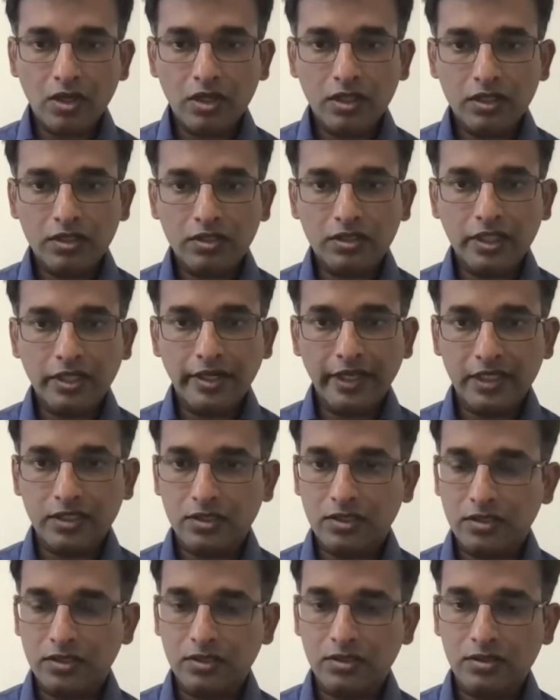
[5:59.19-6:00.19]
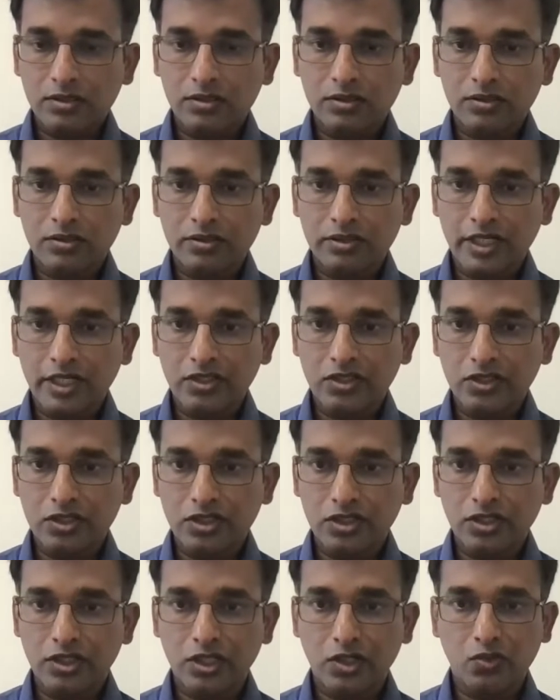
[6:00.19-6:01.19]
The next transition
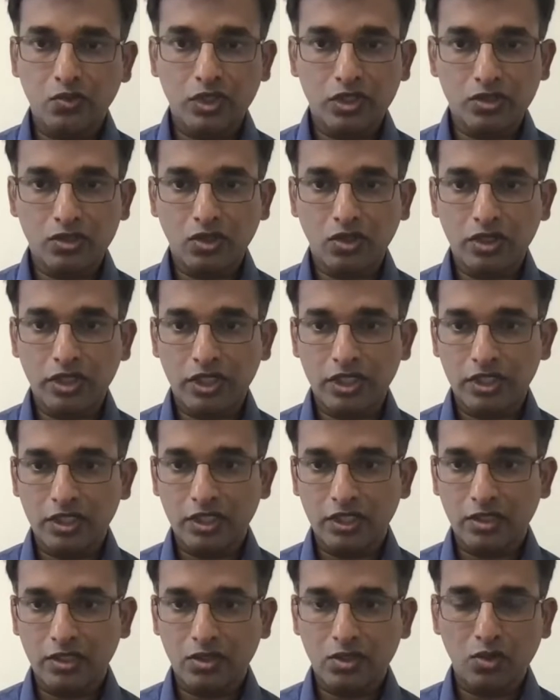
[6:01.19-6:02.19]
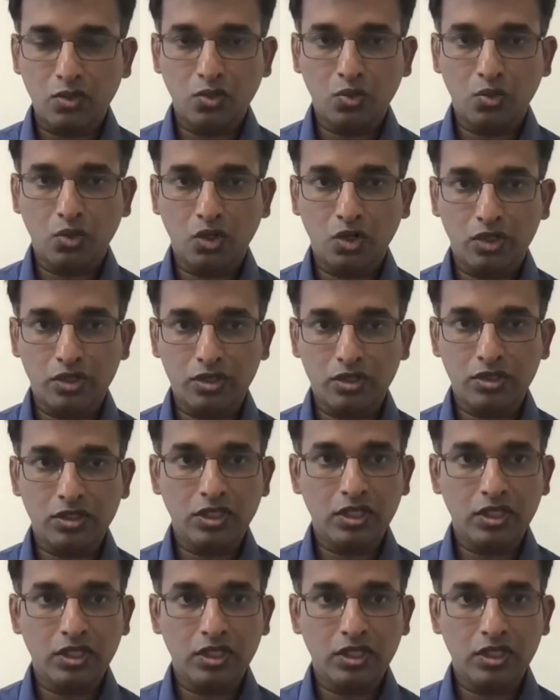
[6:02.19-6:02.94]
that we saw here was